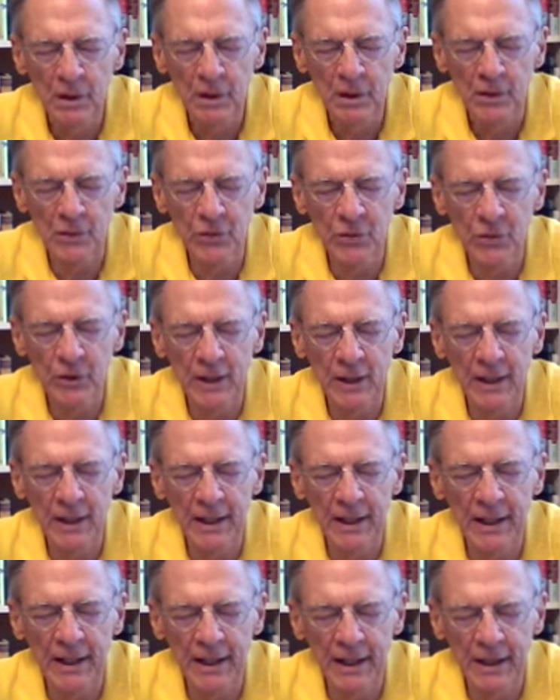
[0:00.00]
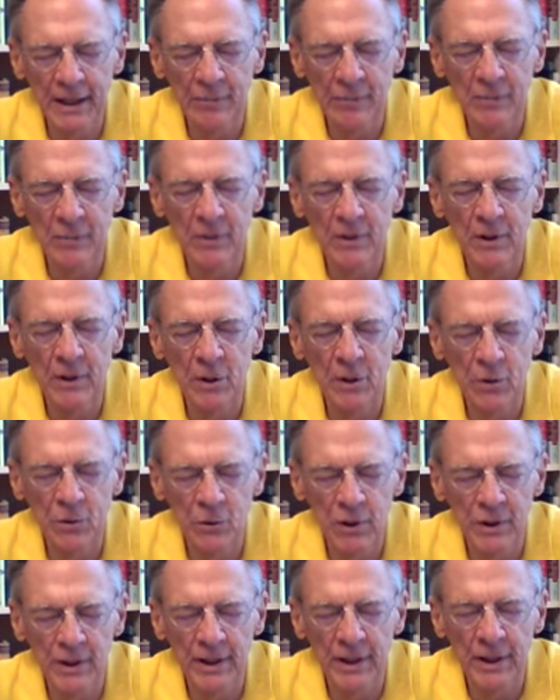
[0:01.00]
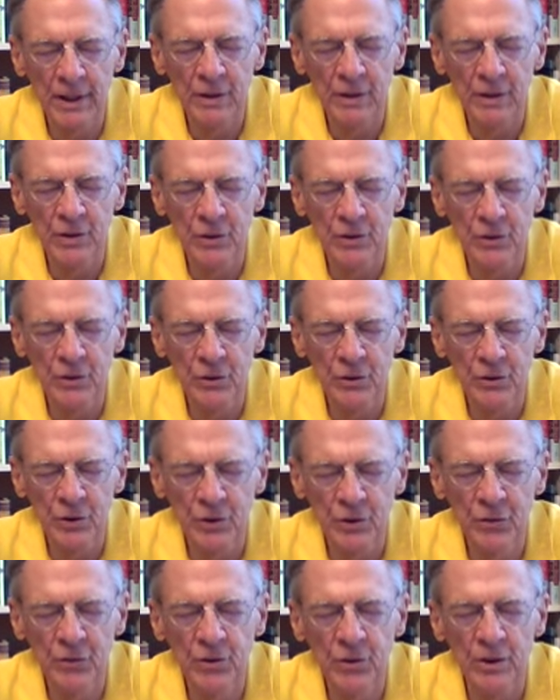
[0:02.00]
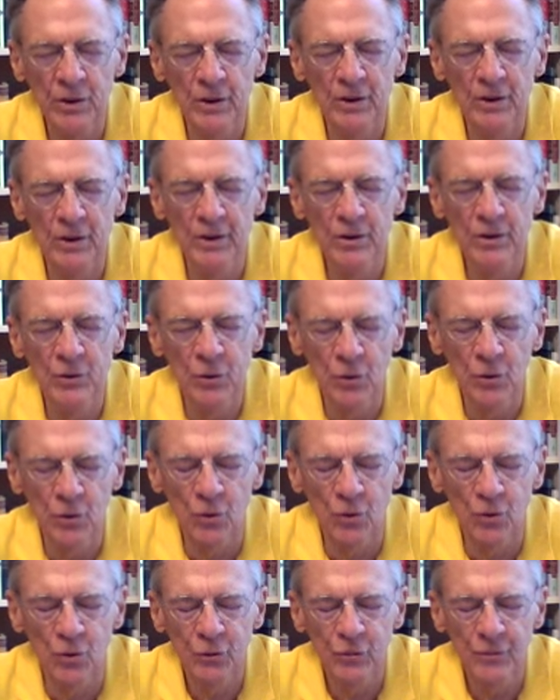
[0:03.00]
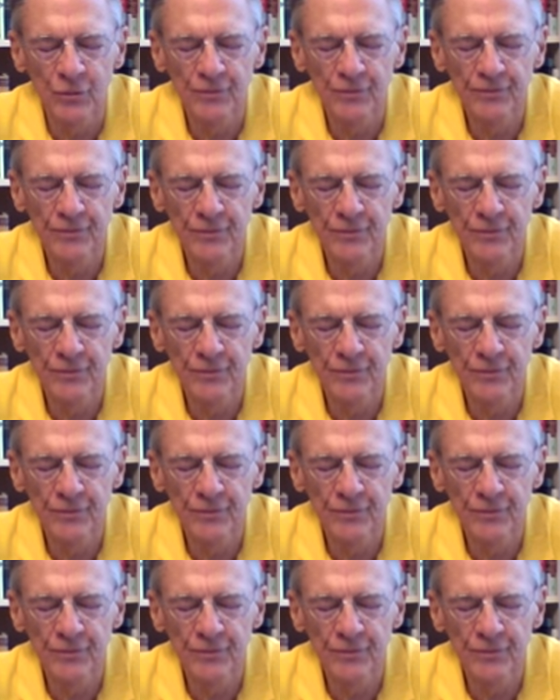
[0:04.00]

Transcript: until I am wholly and unconditionally yours.